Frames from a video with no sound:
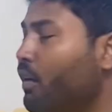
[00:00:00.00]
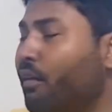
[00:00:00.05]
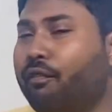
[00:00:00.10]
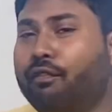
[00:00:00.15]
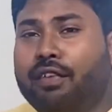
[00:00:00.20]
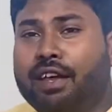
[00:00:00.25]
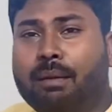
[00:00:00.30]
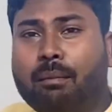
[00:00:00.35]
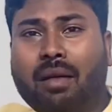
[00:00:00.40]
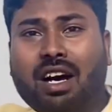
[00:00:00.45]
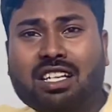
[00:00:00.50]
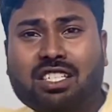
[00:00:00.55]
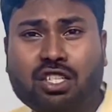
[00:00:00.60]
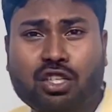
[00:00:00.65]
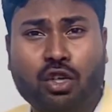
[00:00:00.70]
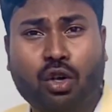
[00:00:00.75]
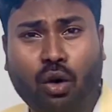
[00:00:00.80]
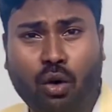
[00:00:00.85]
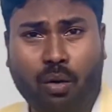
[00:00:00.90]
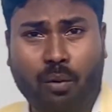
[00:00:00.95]
we
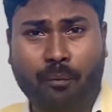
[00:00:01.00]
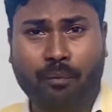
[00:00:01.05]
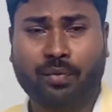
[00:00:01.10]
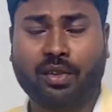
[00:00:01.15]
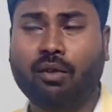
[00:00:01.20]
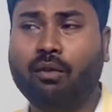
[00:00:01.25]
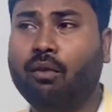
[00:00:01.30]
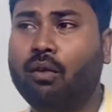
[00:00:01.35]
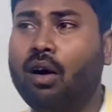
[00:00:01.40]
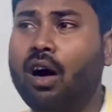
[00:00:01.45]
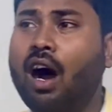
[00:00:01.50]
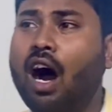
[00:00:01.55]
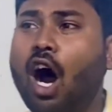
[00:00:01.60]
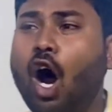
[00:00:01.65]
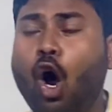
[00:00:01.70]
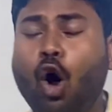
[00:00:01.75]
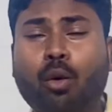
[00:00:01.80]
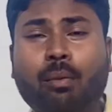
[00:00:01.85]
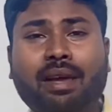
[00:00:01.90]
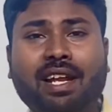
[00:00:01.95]
must know
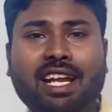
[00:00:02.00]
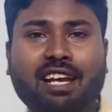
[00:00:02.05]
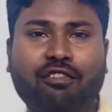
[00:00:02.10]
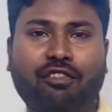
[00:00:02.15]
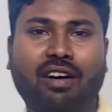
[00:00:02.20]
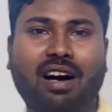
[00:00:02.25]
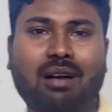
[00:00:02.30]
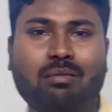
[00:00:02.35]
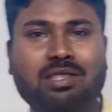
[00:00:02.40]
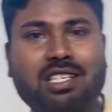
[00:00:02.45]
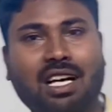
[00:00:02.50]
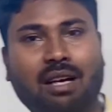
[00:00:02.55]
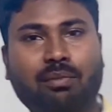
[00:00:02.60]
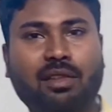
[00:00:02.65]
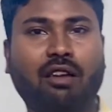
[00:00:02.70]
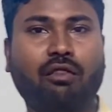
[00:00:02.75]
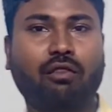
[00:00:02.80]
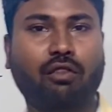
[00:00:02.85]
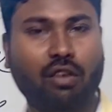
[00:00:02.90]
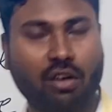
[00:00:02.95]
how many forms of
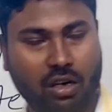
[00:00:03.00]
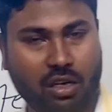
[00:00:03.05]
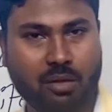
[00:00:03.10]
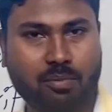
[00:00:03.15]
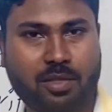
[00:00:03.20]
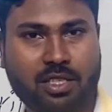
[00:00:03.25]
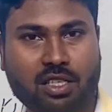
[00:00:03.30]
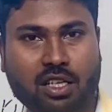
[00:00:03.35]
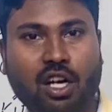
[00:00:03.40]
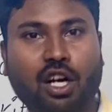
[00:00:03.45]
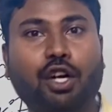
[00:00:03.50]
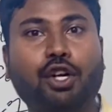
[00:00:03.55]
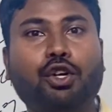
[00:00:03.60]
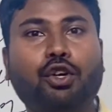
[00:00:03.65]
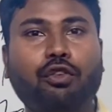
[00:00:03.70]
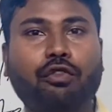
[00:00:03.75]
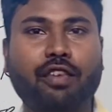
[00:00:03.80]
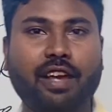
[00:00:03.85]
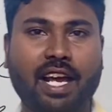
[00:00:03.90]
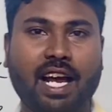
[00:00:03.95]
the verbs
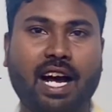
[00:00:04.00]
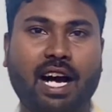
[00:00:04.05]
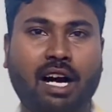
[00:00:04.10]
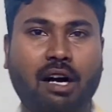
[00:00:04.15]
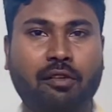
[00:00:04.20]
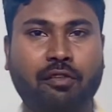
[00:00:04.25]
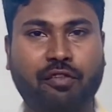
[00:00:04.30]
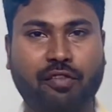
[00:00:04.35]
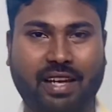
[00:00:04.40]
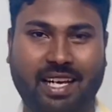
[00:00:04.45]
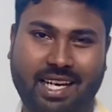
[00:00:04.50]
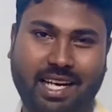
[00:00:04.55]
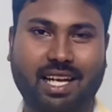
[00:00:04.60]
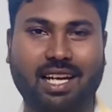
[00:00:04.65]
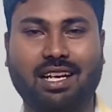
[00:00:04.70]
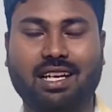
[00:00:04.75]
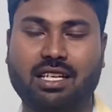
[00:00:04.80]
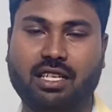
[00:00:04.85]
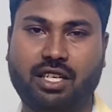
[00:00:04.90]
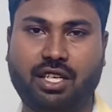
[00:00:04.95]
do we have in
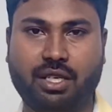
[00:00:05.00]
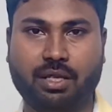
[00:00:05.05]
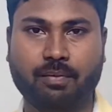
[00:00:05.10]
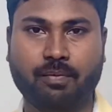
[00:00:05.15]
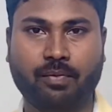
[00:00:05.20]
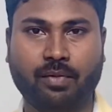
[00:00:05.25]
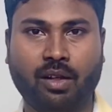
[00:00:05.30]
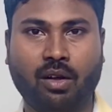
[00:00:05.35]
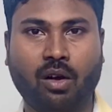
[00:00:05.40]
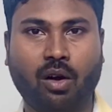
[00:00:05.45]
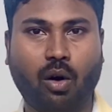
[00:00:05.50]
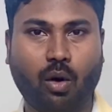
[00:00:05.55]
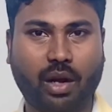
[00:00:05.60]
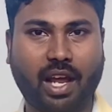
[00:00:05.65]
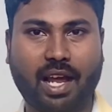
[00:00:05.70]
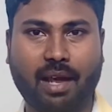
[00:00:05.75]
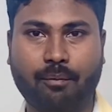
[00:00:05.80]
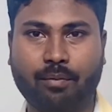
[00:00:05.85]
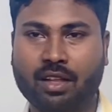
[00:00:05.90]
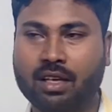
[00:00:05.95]
English.
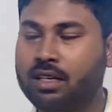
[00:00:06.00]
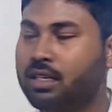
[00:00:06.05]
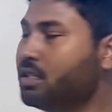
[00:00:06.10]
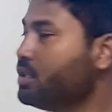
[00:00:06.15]
Okay,